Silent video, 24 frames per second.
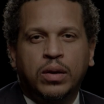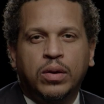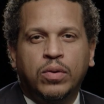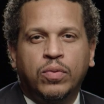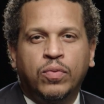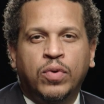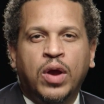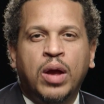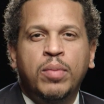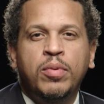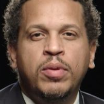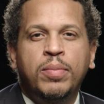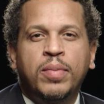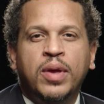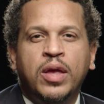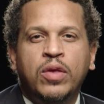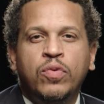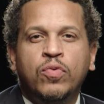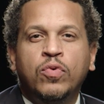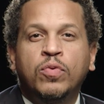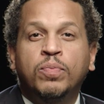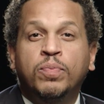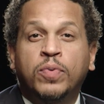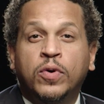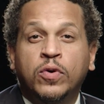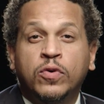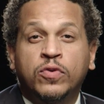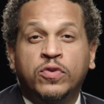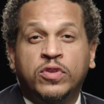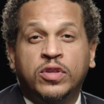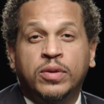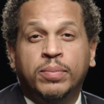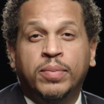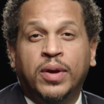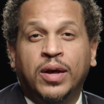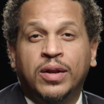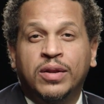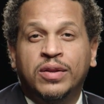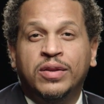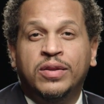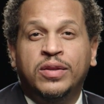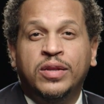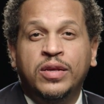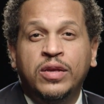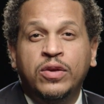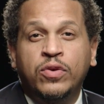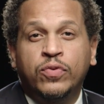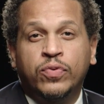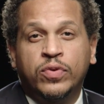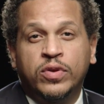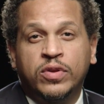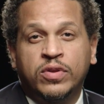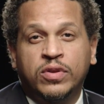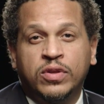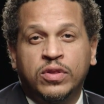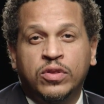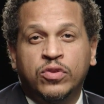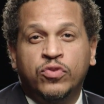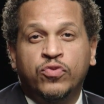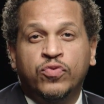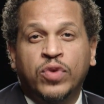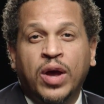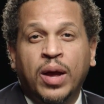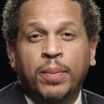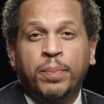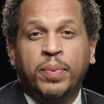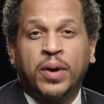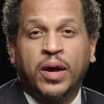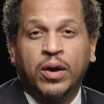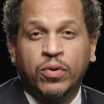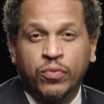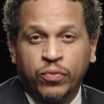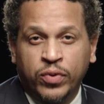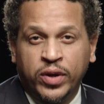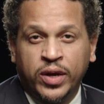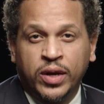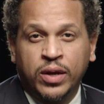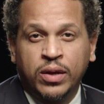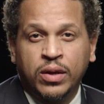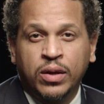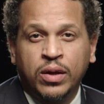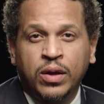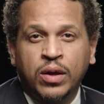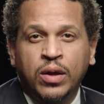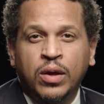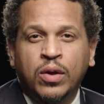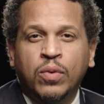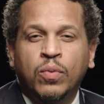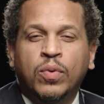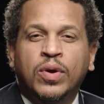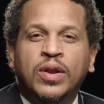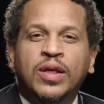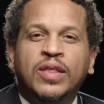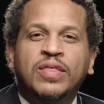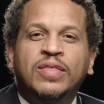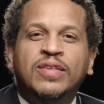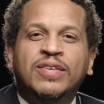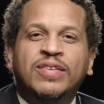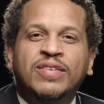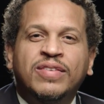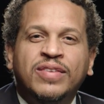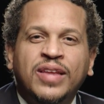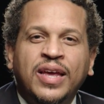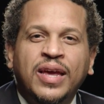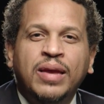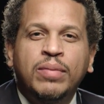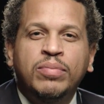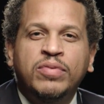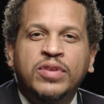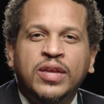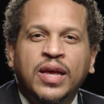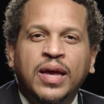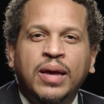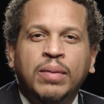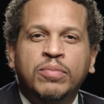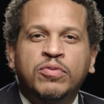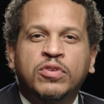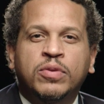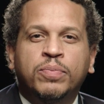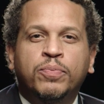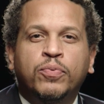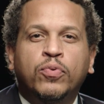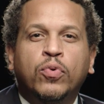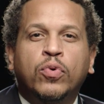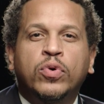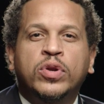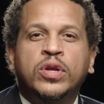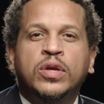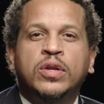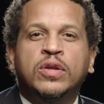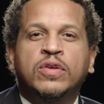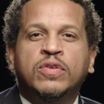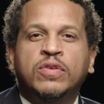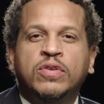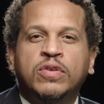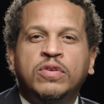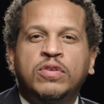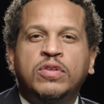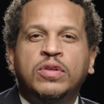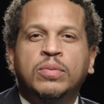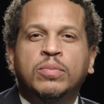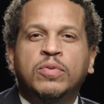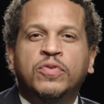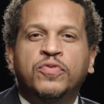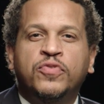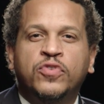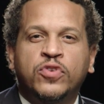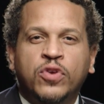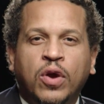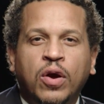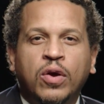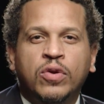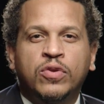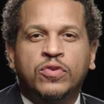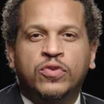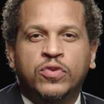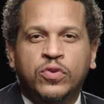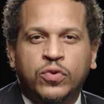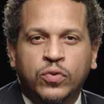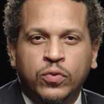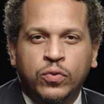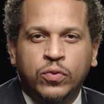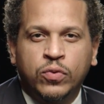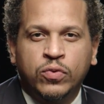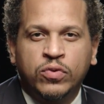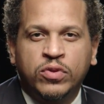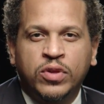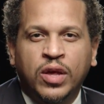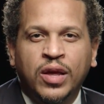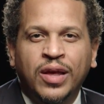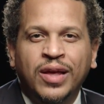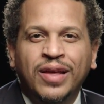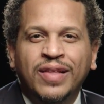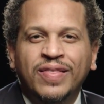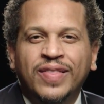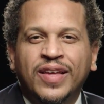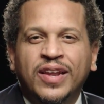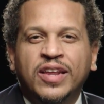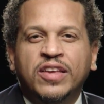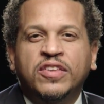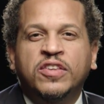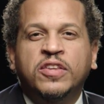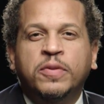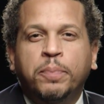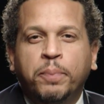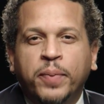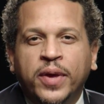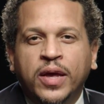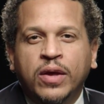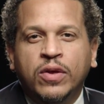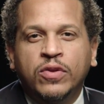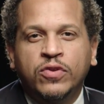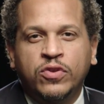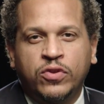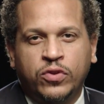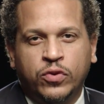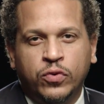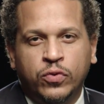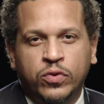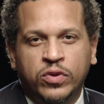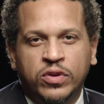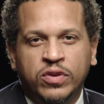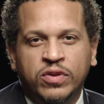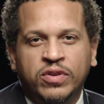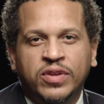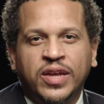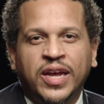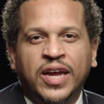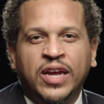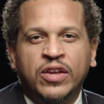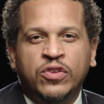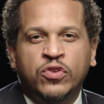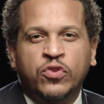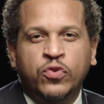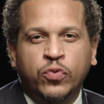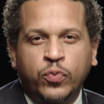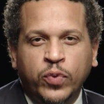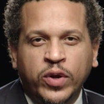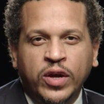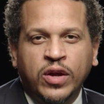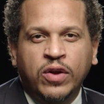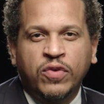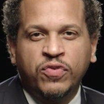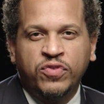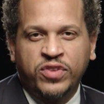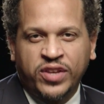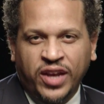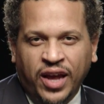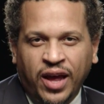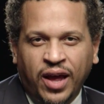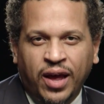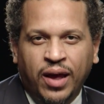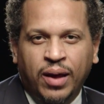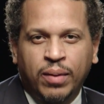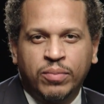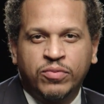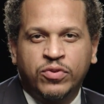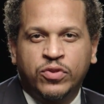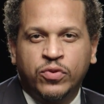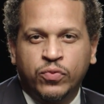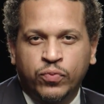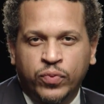Rahm Emanuel boasts about a decrease in the dropout rate, while at the same time supporting a system of charter schools that expel students at 12 times the